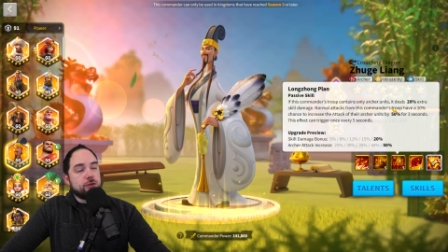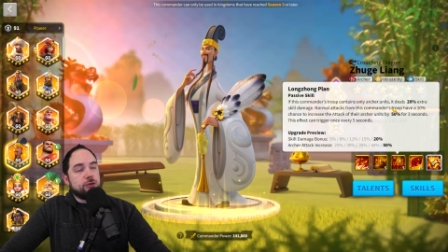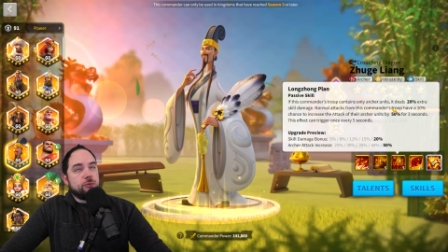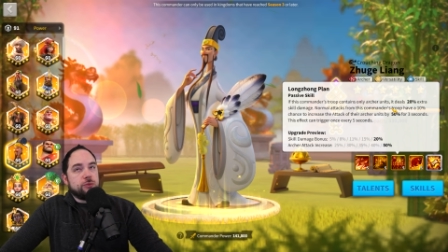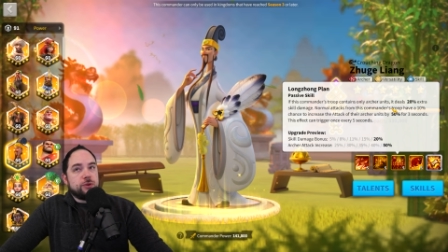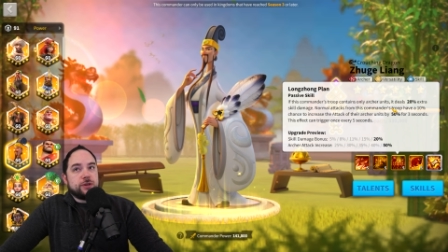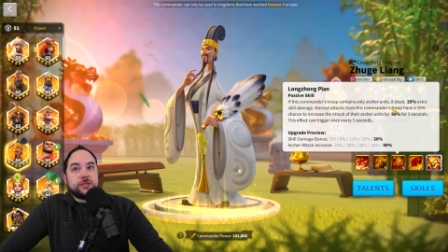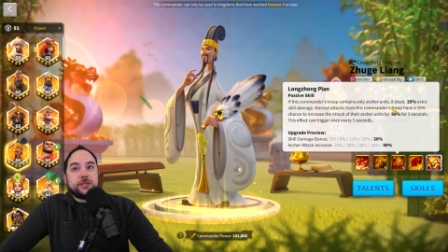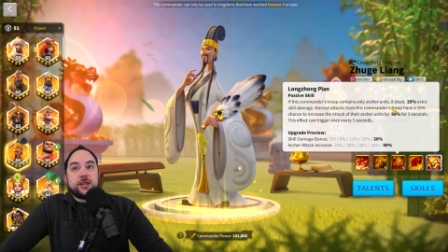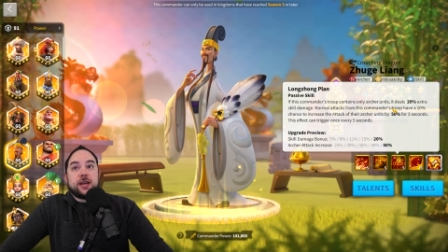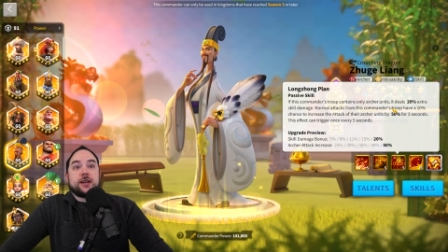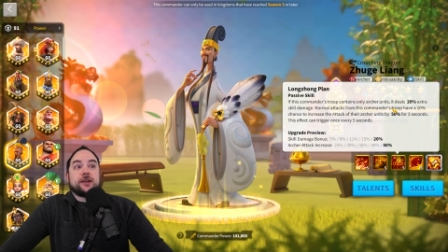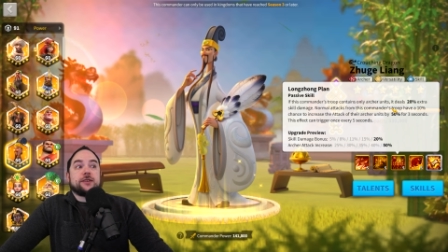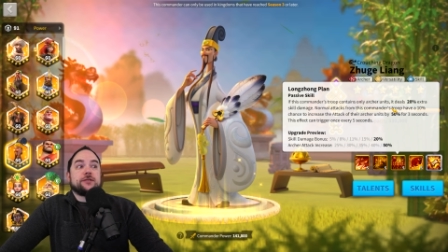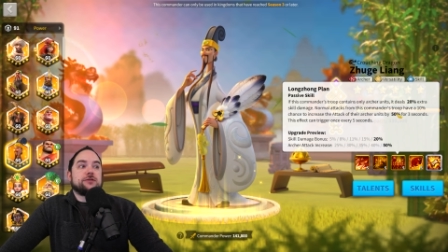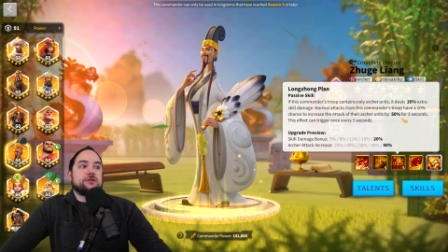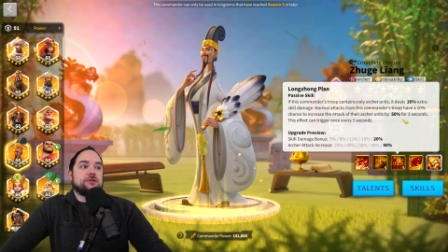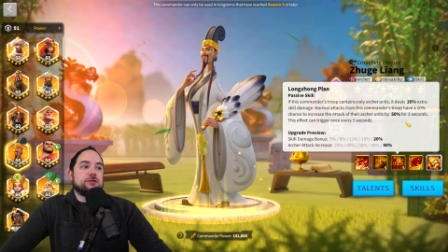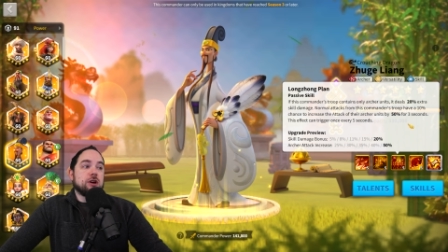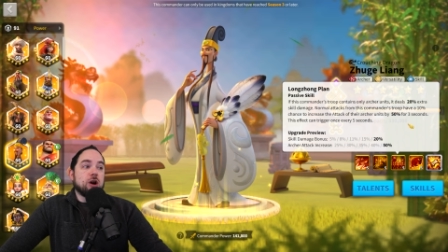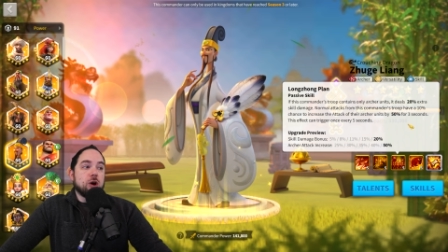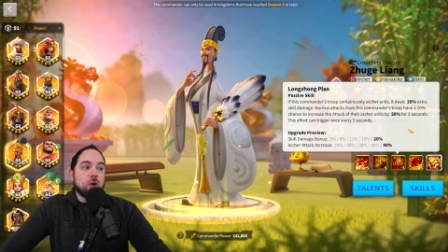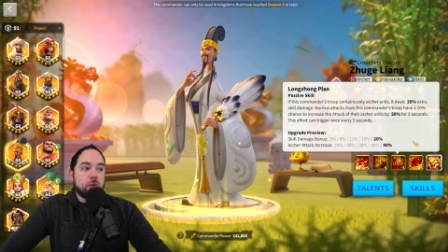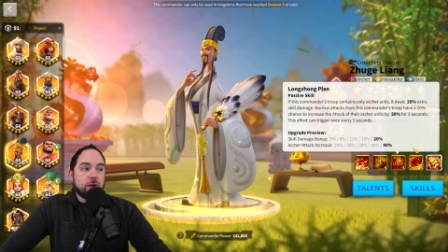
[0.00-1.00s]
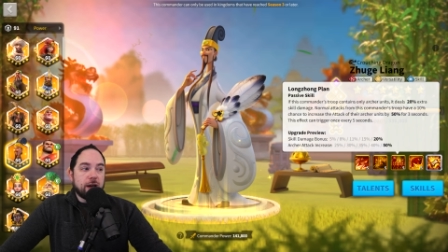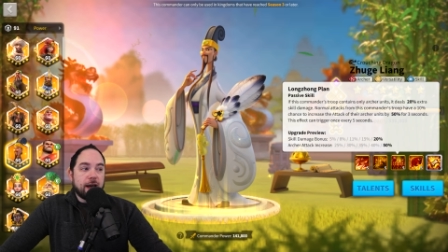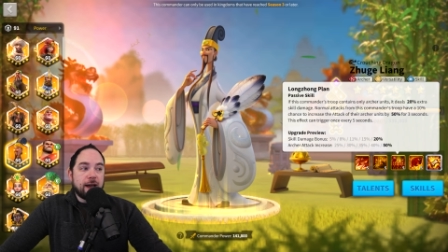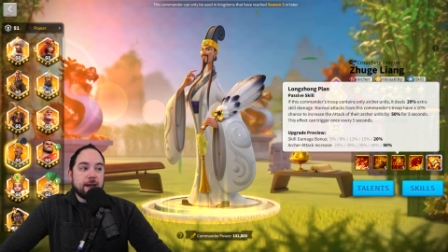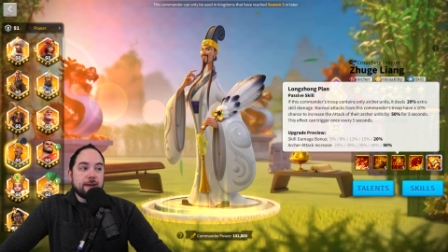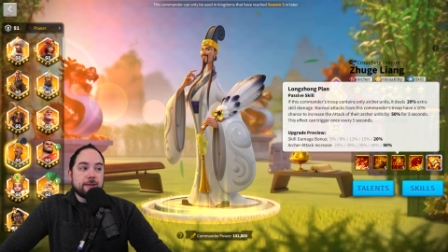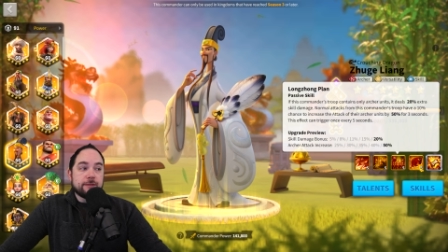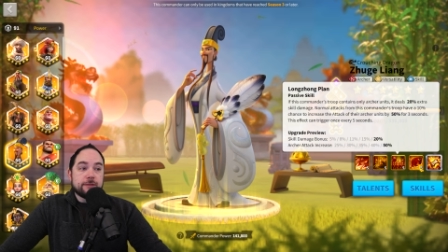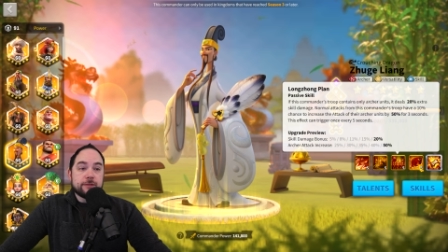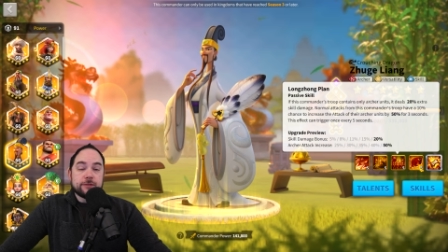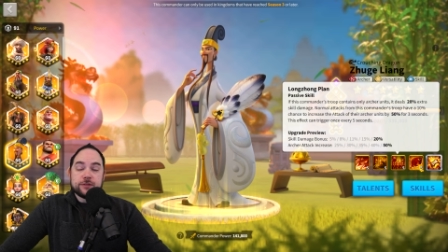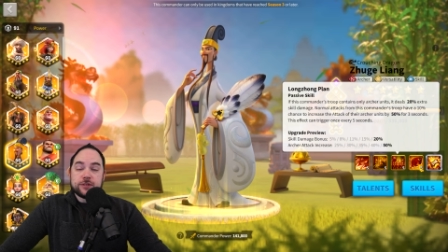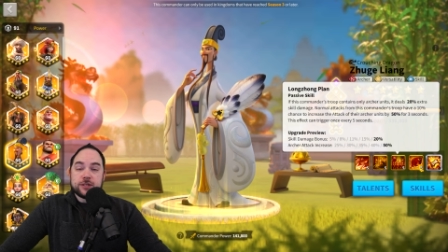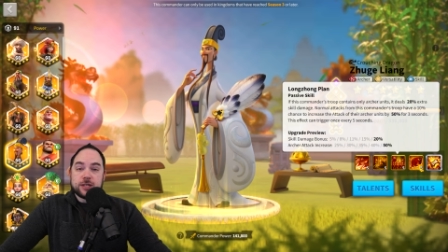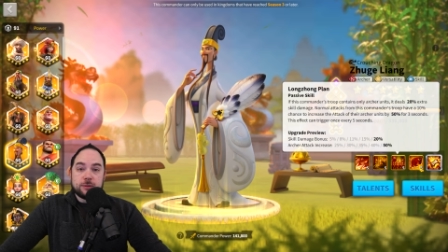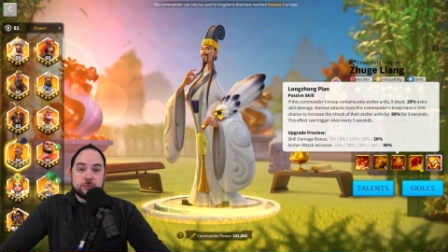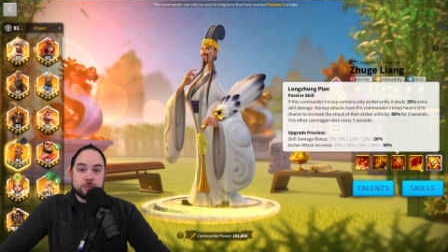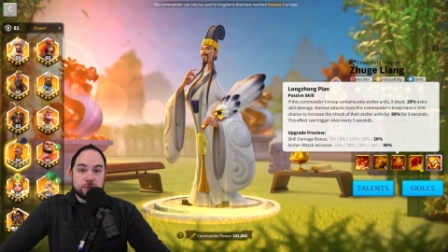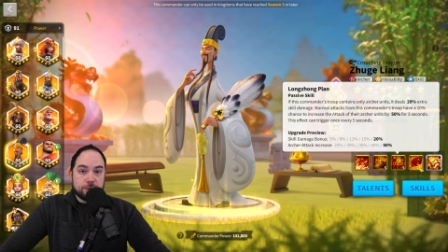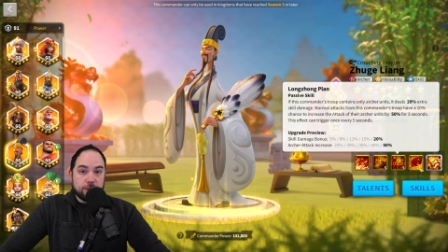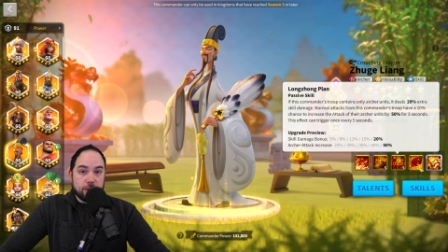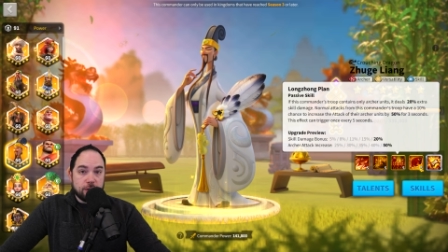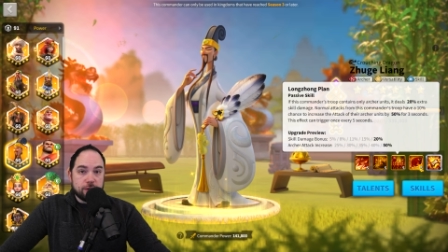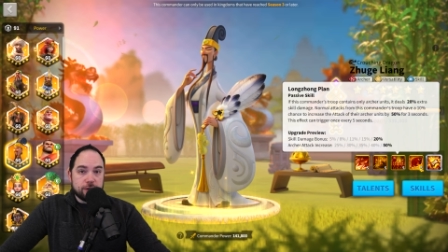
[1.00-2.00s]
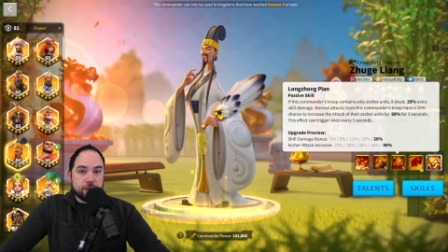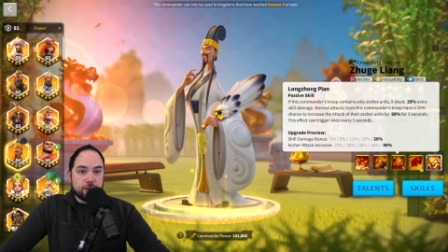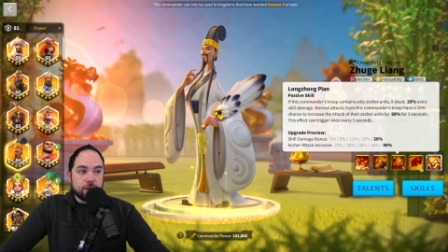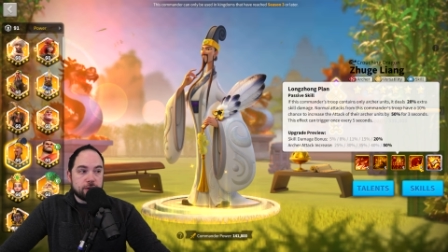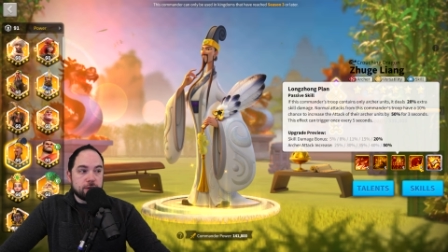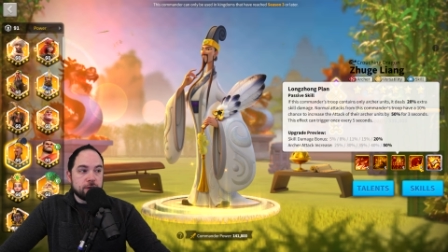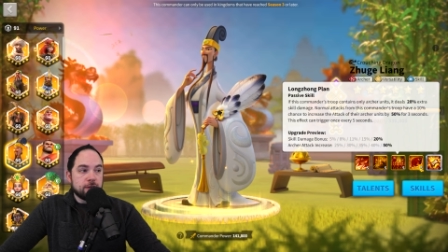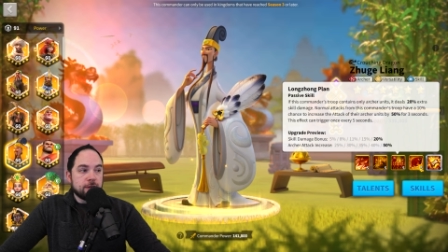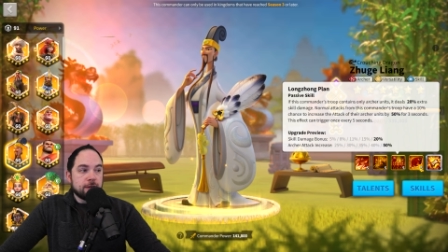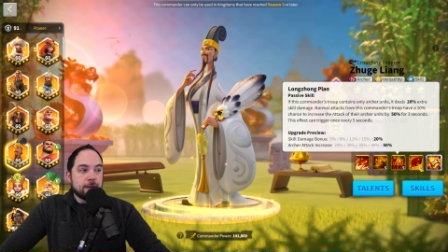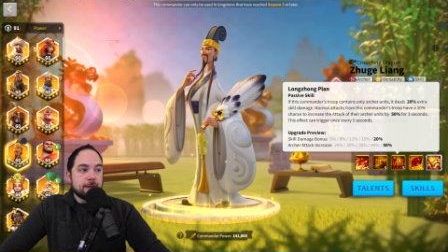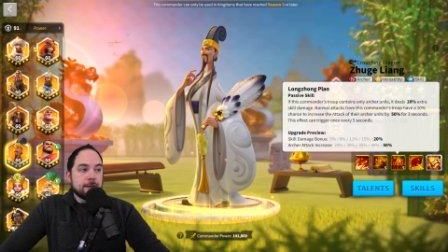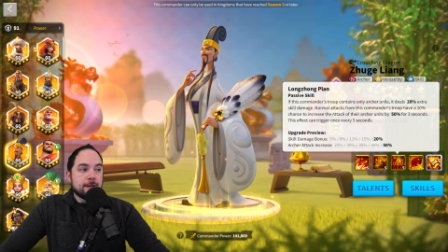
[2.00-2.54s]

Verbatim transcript: 3 seconds. Okay. Seems very good.